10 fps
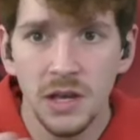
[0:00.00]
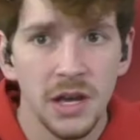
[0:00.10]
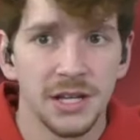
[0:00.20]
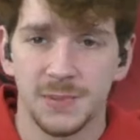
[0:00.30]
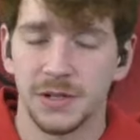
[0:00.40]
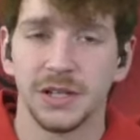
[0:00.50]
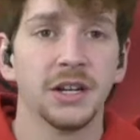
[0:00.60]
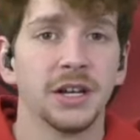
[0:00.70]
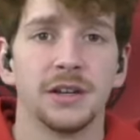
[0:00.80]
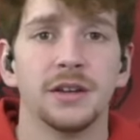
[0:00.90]
It's pretty
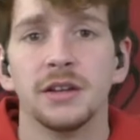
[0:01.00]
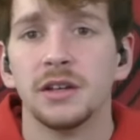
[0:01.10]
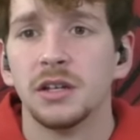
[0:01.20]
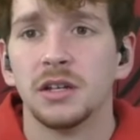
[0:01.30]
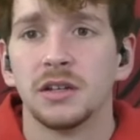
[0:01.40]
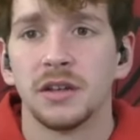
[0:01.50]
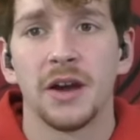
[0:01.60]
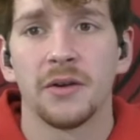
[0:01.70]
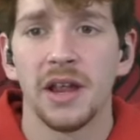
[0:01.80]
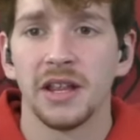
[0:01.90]
good. Now,
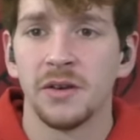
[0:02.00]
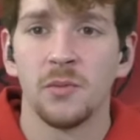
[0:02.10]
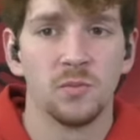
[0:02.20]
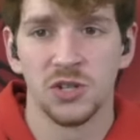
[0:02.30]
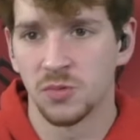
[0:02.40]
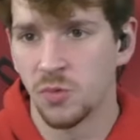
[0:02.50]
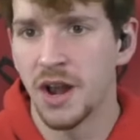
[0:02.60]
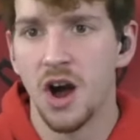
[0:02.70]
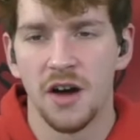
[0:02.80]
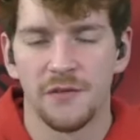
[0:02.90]
granted, just went
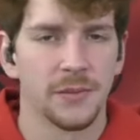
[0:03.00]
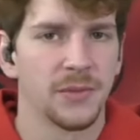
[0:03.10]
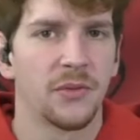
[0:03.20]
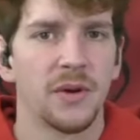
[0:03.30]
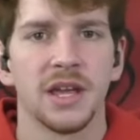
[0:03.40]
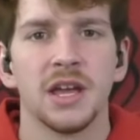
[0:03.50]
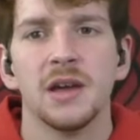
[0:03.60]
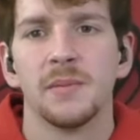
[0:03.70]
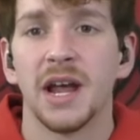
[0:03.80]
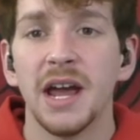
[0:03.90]
off from 3.
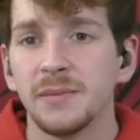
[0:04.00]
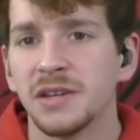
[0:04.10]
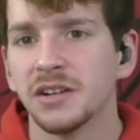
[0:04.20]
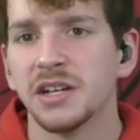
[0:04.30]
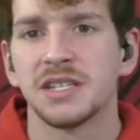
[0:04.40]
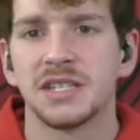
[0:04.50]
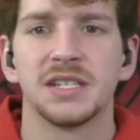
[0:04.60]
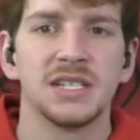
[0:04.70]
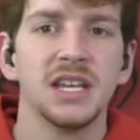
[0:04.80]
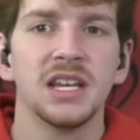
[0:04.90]
But I am curious to
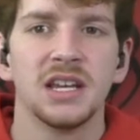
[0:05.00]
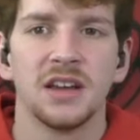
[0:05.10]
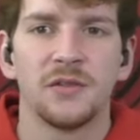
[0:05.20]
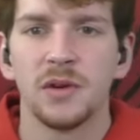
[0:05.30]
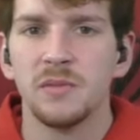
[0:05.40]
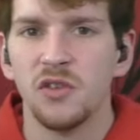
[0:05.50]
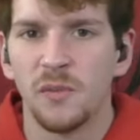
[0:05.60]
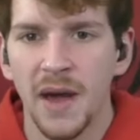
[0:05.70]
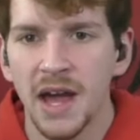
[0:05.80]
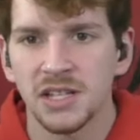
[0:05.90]
see if we move back